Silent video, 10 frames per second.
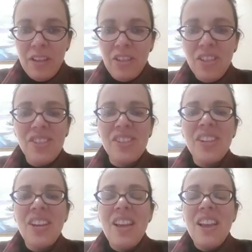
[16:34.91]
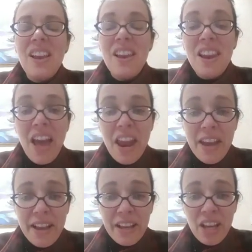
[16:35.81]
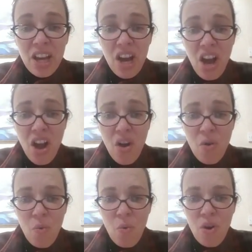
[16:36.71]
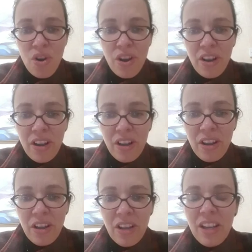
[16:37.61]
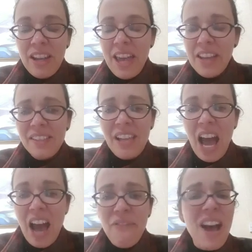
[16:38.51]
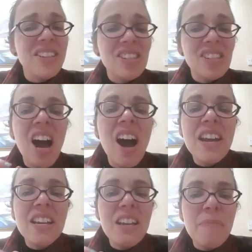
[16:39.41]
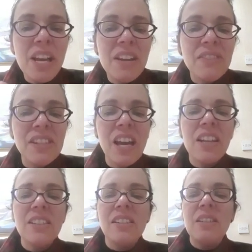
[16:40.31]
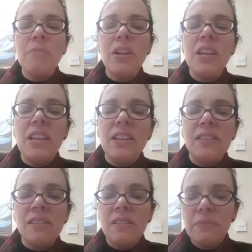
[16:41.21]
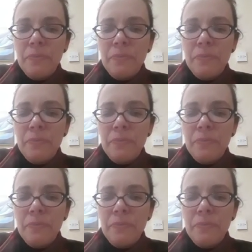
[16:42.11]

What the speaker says: Just let it go. Let us have a tiny bit of sanity, please.